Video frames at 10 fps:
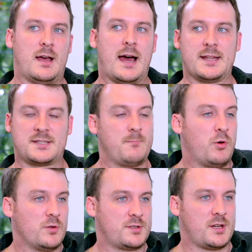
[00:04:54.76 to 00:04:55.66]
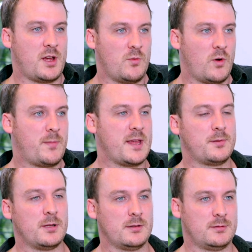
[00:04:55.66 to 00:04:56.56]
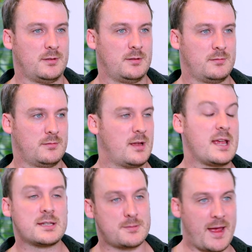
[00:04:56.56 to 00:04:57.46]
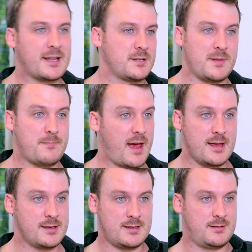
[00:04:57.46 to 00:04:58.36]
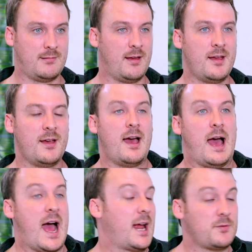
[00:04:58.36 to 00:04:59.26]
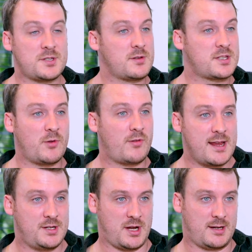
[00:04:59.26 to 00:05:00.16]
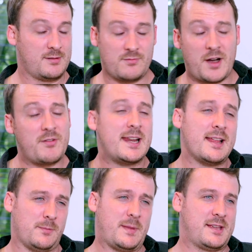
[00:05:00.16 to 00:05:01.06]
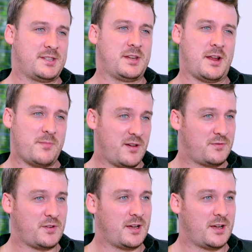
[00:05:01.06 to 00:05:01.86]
and it's important to know what people expect to be paid. and I was doing some arranging, very little bits, you know, but